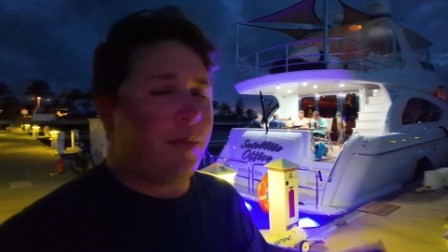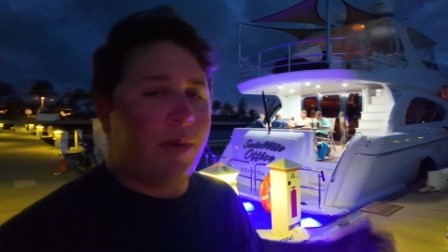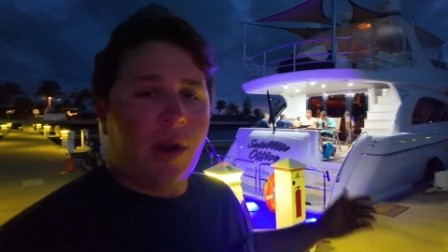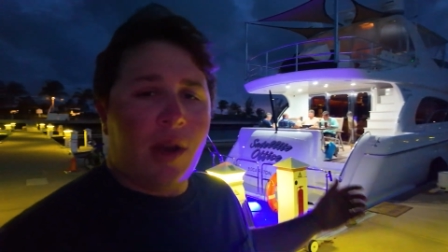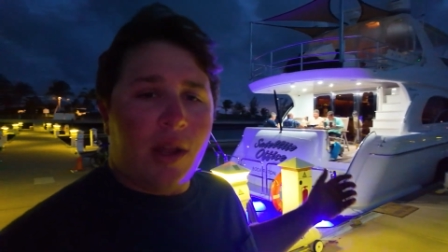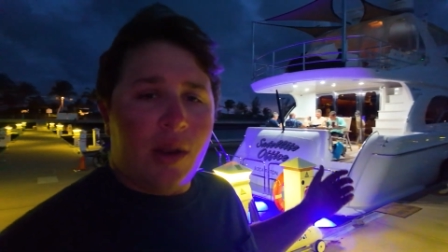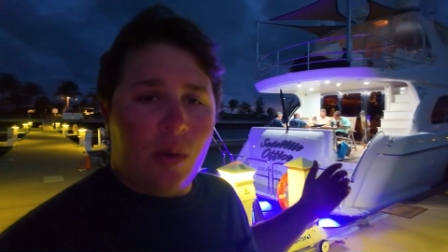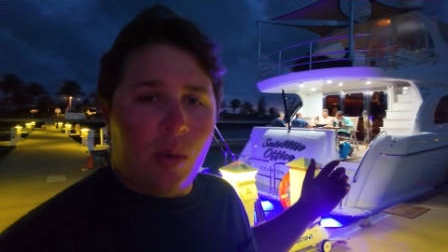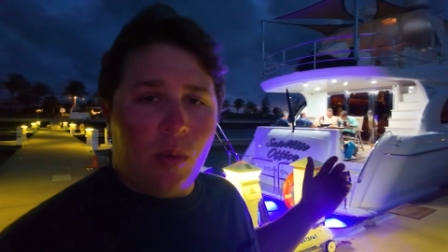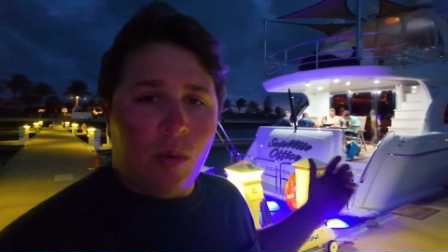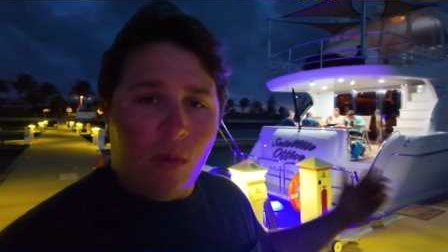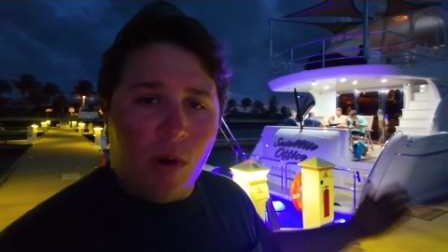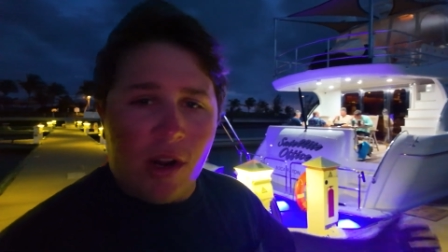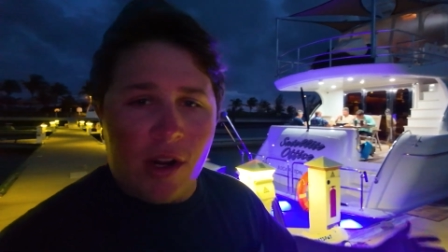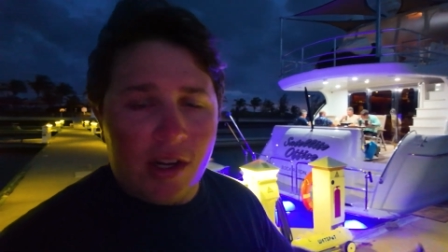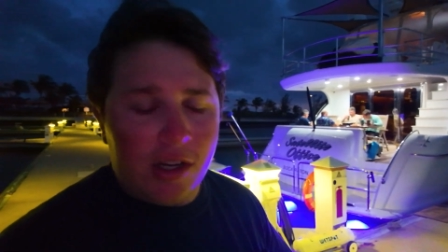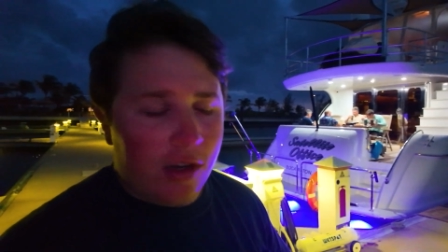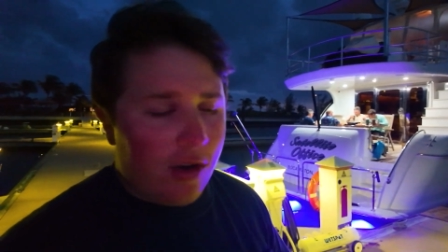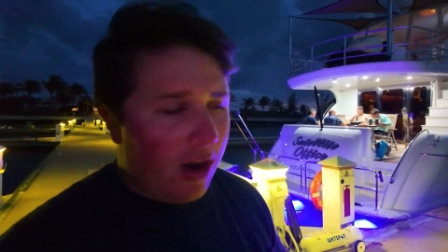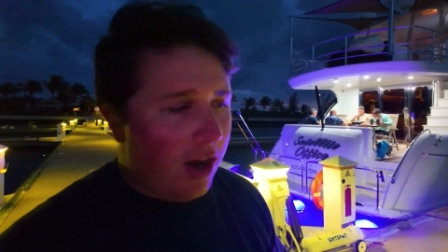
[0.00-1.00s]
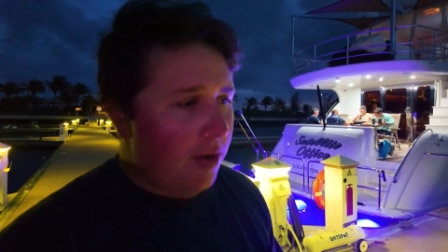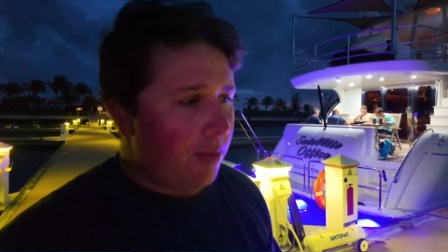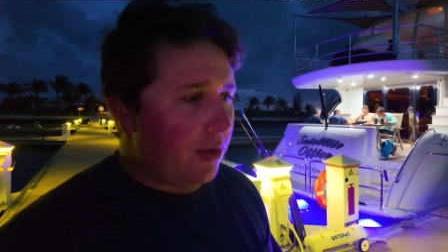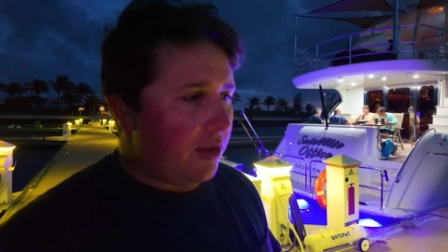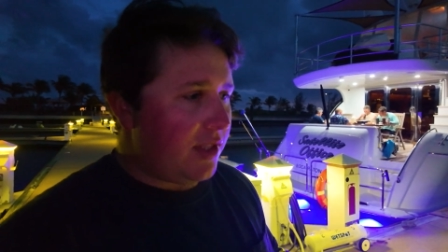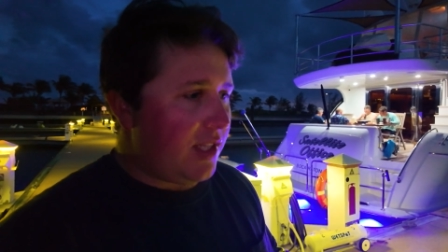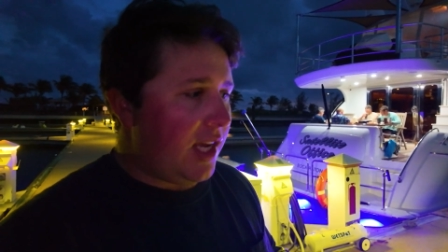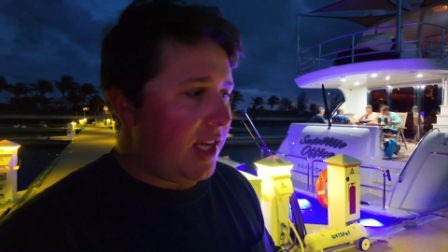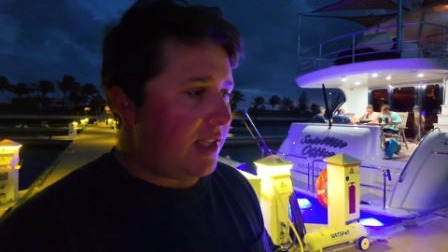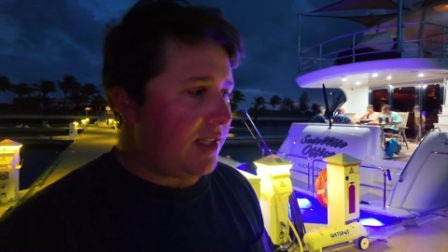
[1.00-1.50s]
but what an
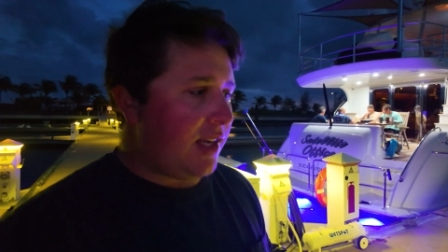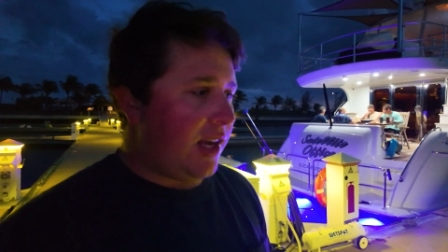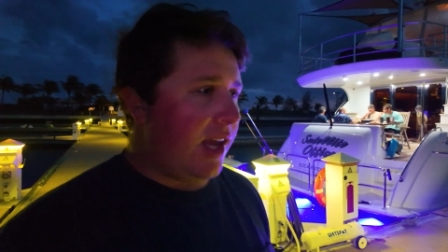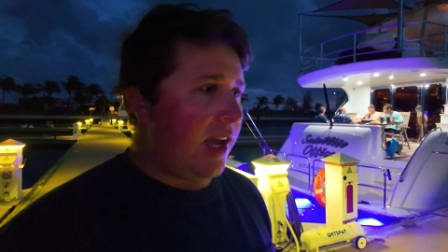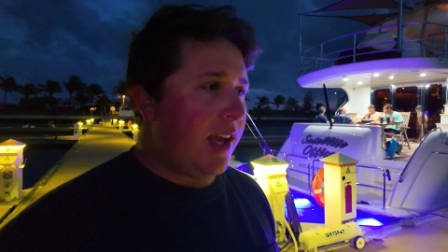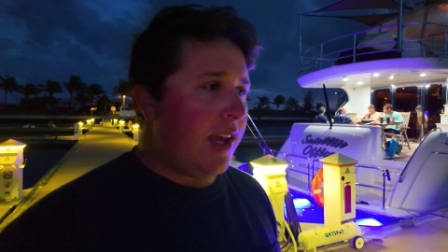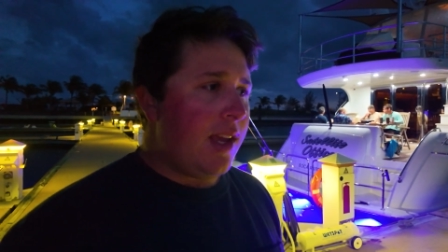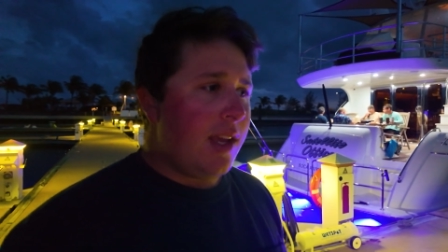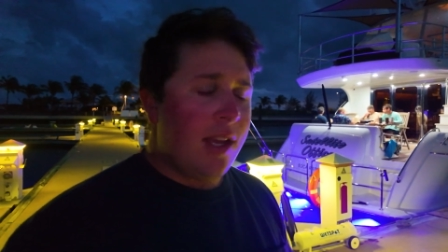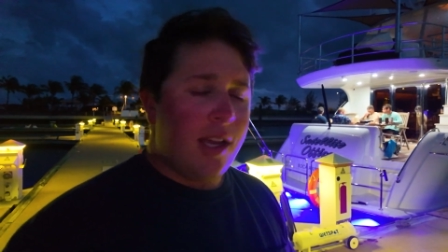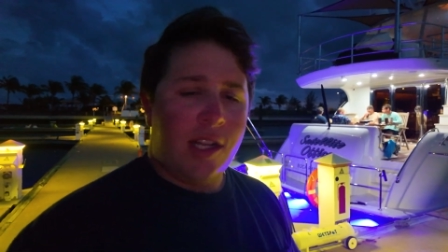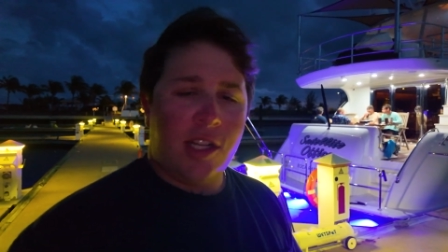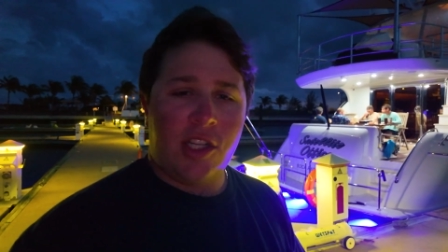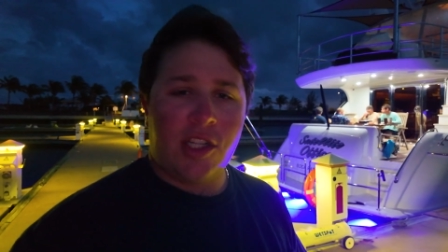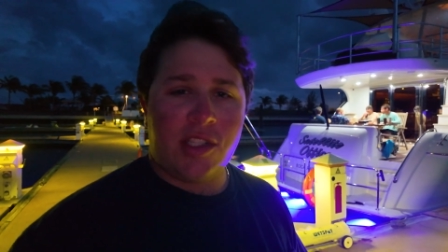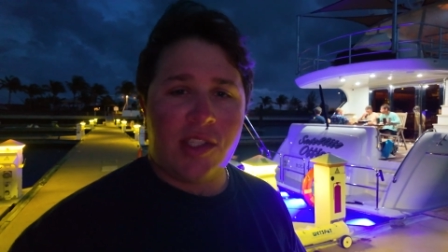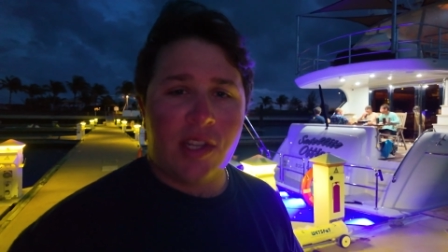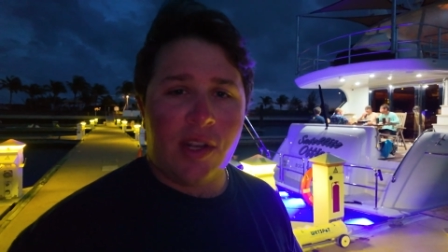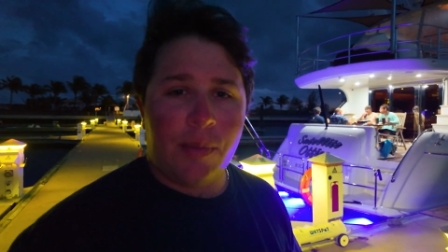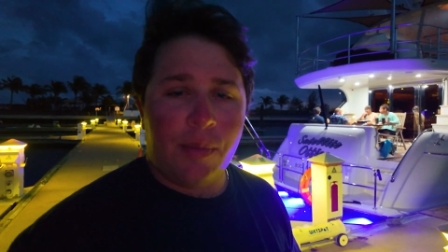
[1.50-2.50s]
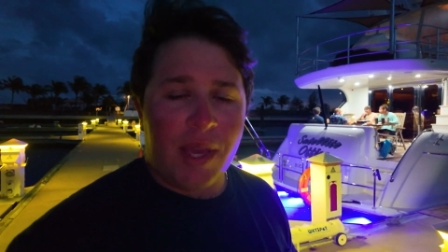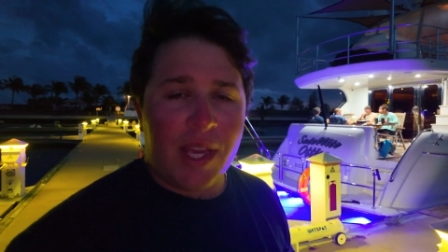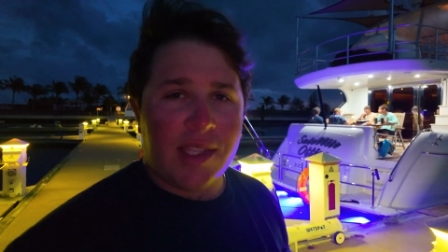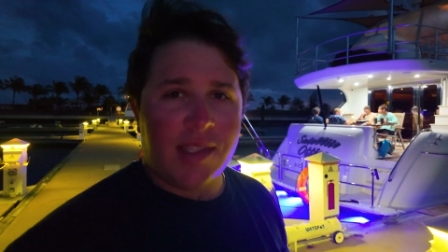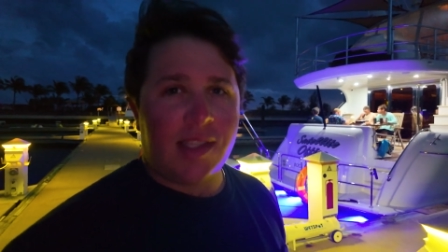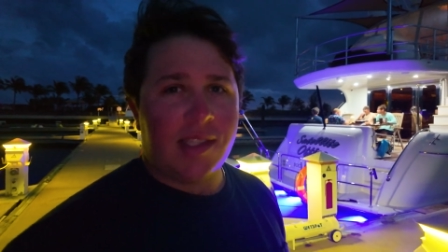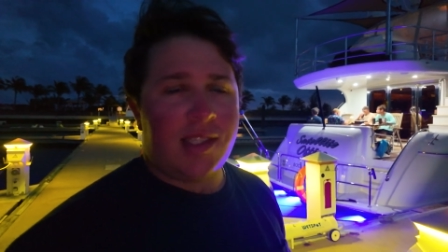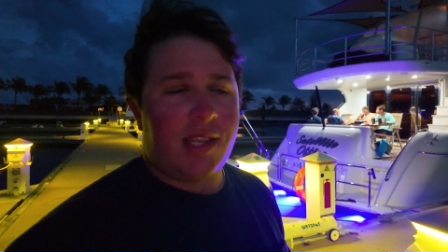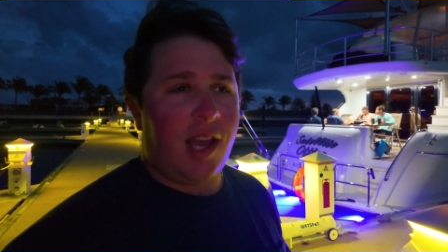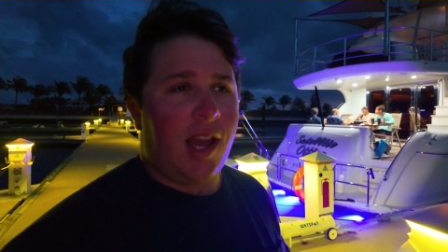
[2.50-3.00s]
incredible day today. Just an
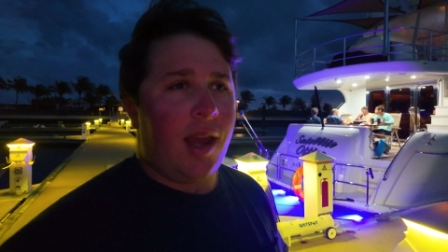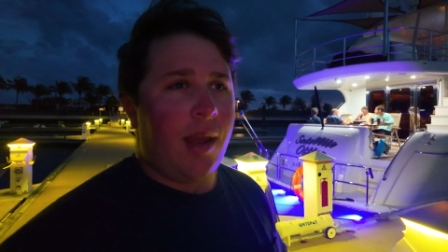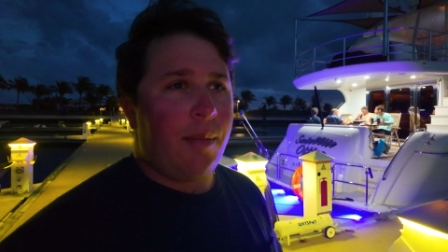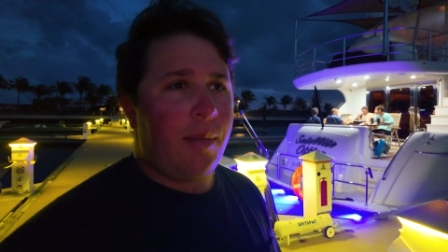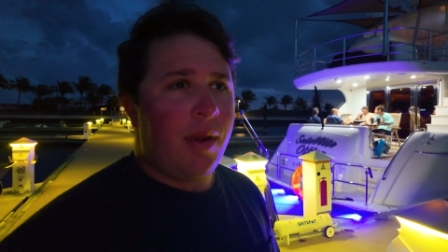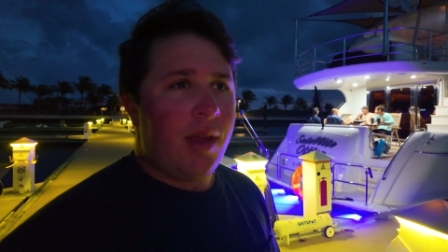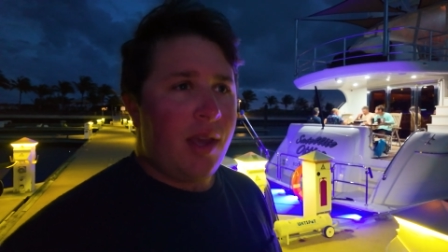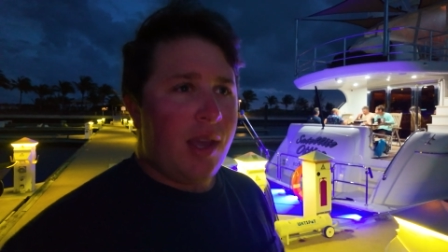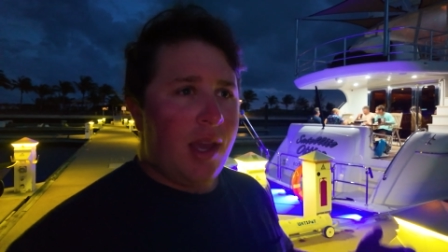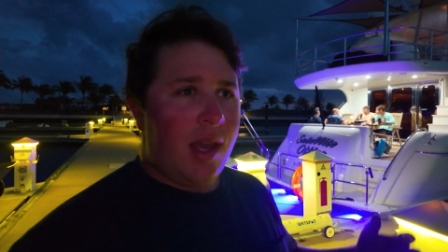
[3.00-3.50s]
amazing time.